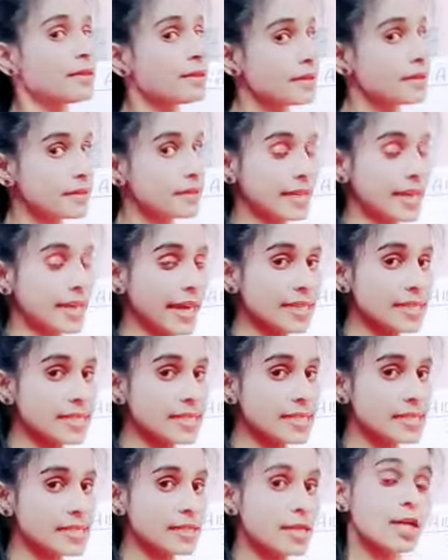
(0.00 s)
Yes.
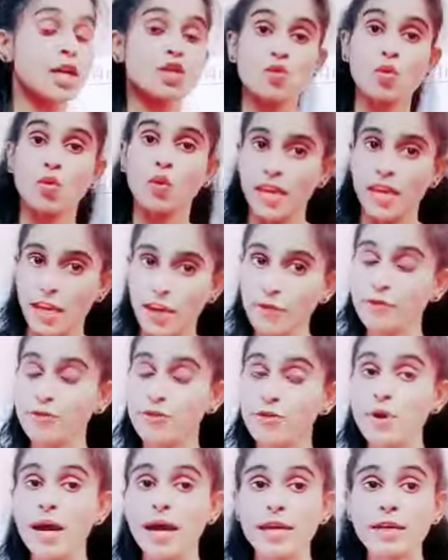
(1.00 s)
So if you
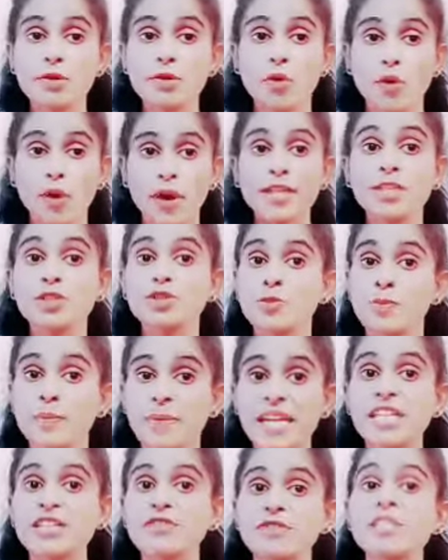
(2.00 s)
are going to
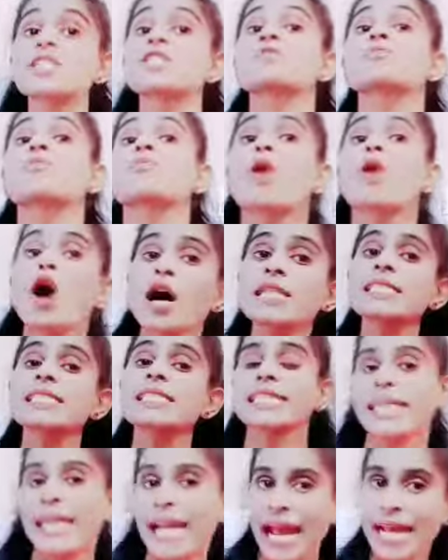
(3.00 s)
meet with small
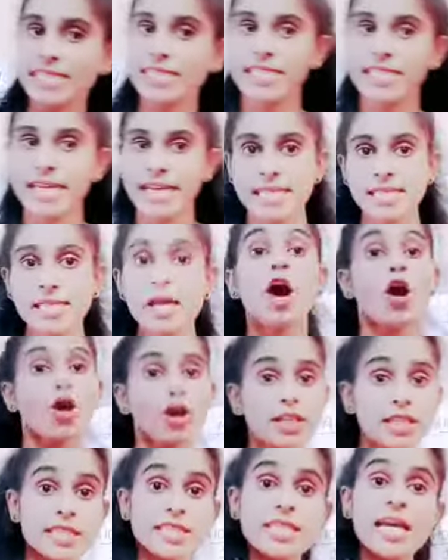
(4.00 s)
scratches or
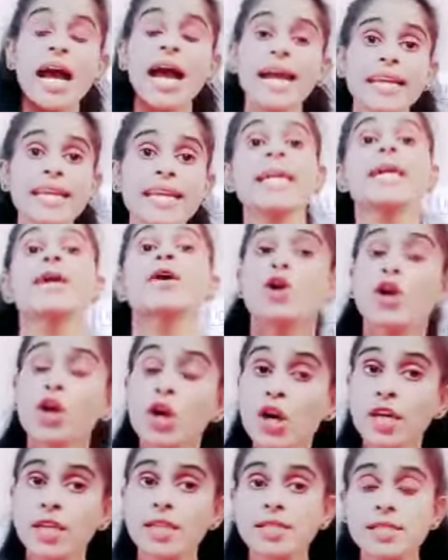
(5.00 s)
tiny
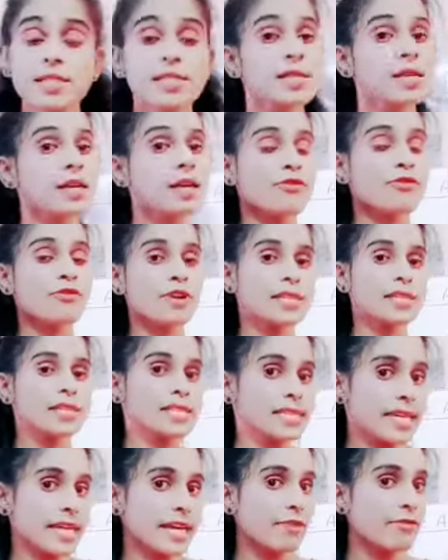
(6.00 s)
wounds, first
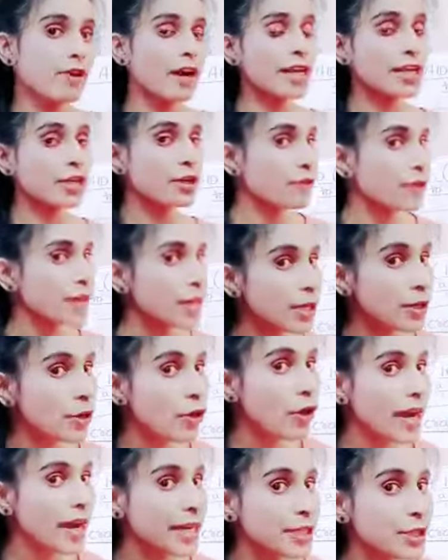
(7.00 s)
thing what you will go
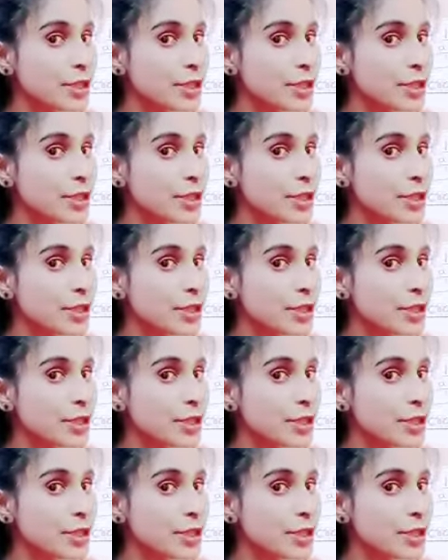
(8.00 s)
and do,